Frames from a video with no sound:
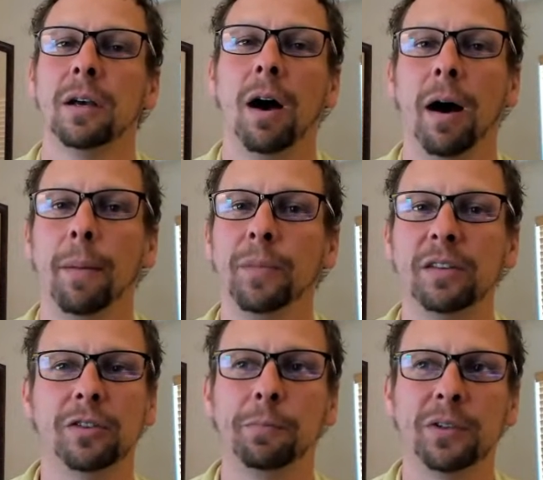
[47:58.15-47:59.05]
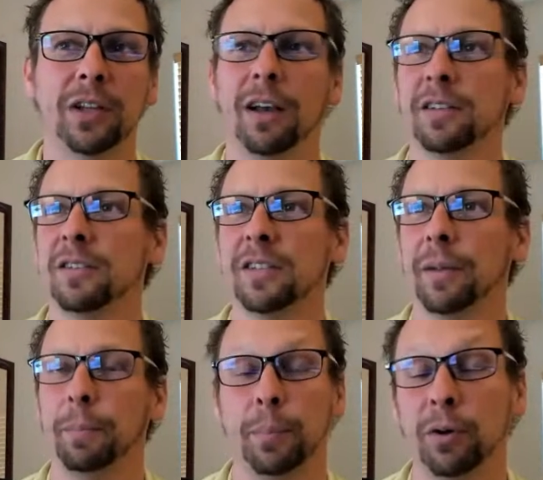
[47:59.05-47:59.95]
The Super Tuscans,
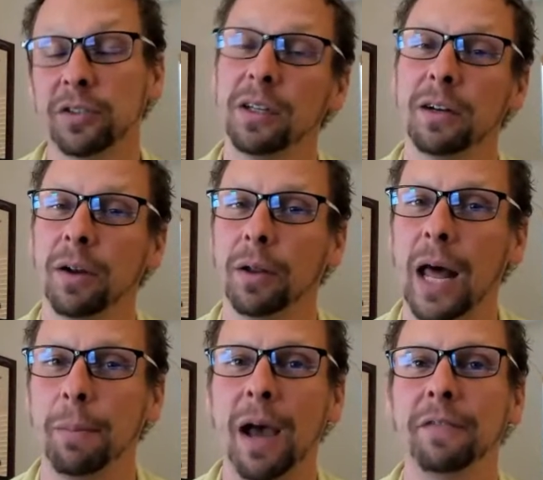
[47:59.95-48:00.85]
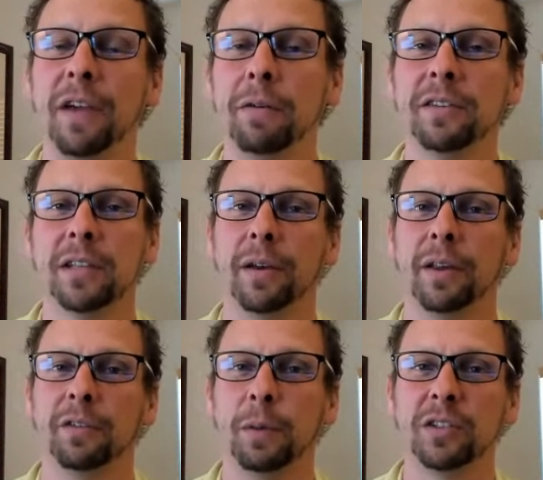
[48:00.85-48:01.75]
I personally are a lot of my favorites,
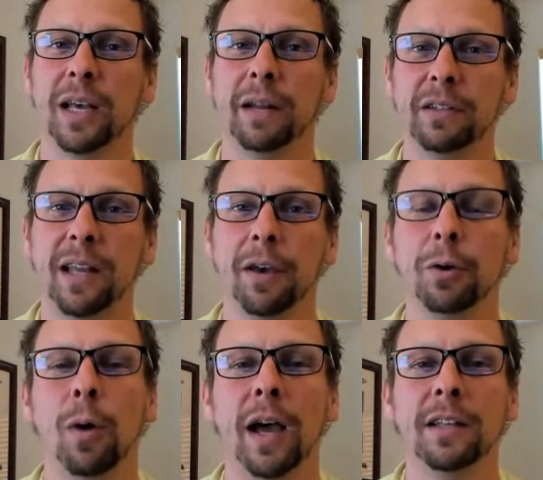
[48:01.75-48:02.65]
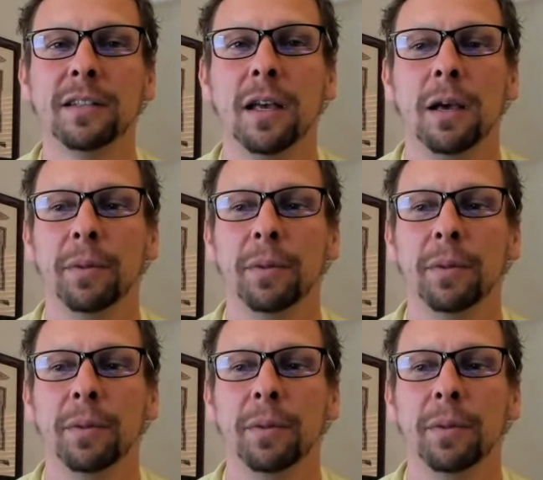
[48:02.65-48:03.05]
especially out of Italian wines.